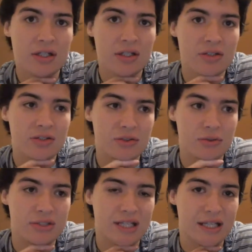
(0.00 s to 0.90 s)
to
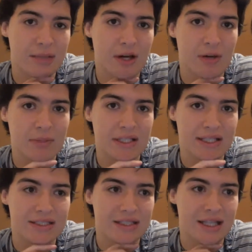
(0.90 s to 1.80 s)
take him out
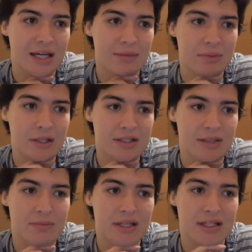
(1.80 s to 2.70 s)
because of that. But the
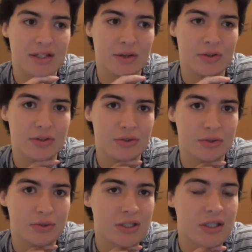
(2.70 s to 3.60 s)
minute Goku
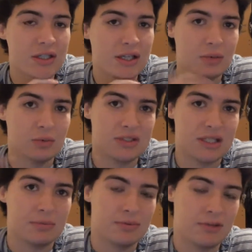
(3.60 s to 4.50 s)
was
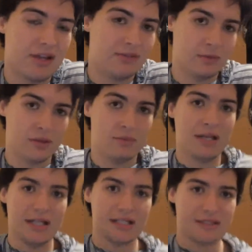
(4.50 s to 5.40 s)
able, if the
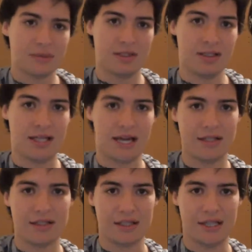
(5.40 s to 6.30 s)
minute he's able to
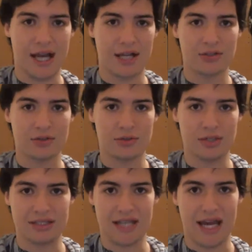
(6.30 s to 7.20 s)
land an actual
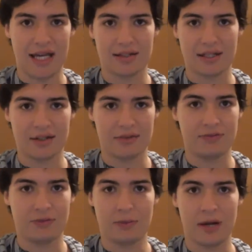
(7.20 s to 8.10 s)
attack, like a
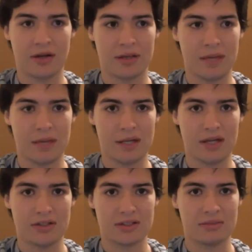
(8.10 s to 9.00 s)
full power Kamehameha
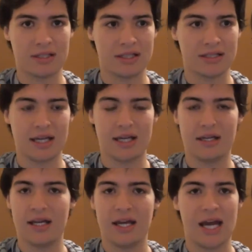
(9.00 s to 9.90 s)
or something like that,
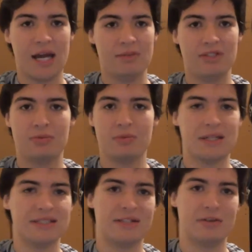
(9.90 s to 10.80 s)
I mean,
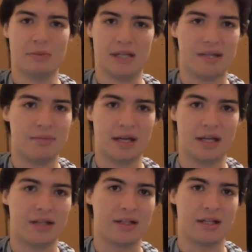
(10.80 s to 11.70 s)
Superman's never been hit by
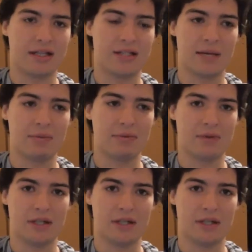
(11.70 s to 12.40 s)
anything like that before.